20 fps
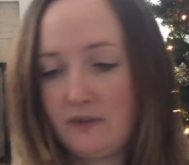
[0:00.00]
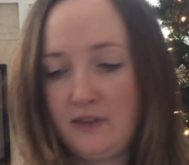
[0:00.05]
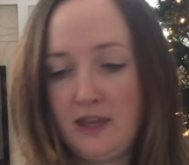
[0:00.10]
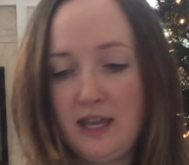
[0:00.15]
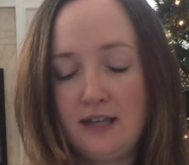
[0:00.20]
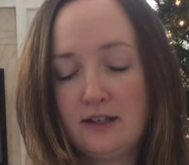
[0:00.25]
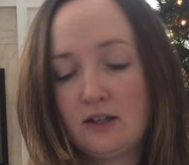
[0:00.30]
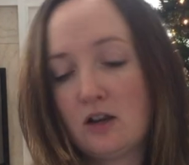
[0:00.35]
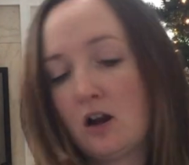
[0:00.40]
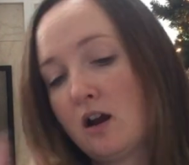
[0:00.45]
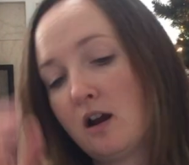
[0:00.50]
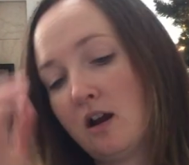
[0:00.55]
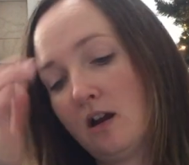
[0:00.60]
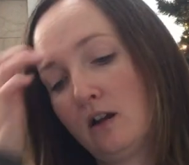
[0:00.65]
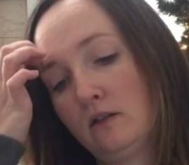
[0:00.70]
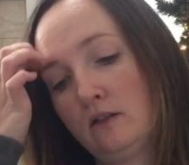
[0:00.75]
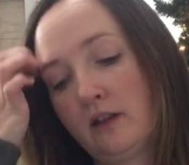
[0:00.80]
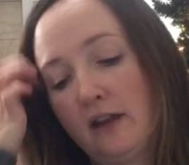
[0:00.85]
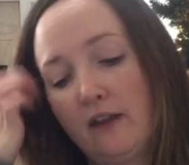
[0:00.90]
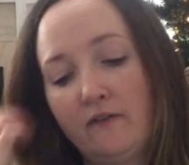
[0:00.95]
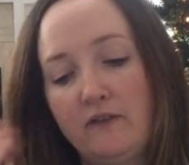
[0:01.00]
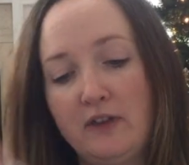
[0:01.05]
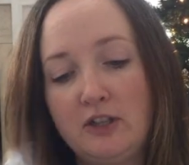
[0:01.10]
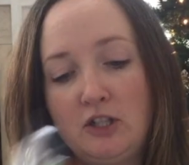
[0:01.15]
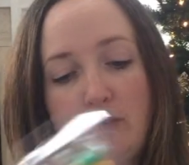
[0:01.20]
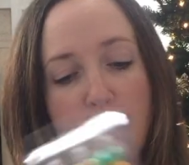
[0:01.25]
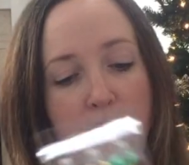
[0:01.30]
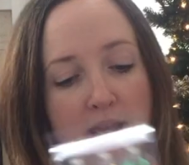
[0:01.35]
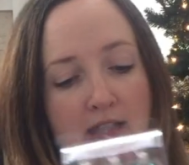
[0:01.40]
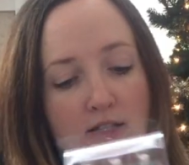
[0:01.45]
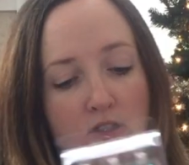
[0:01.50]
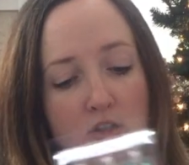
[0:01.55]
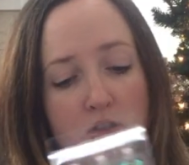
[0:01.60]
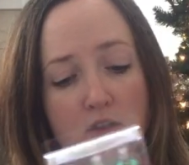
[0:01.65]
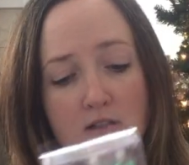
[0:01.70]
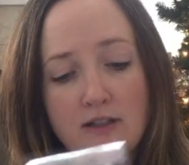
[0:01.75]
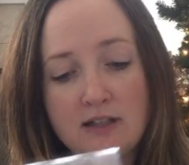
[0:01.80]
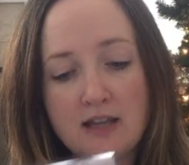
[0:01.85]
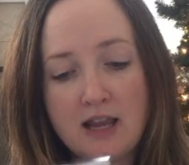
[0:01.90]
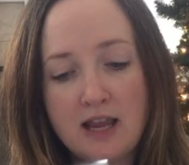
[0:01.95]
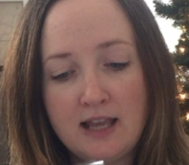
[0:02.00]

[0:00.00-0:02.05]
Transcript: These are like fidget pencils,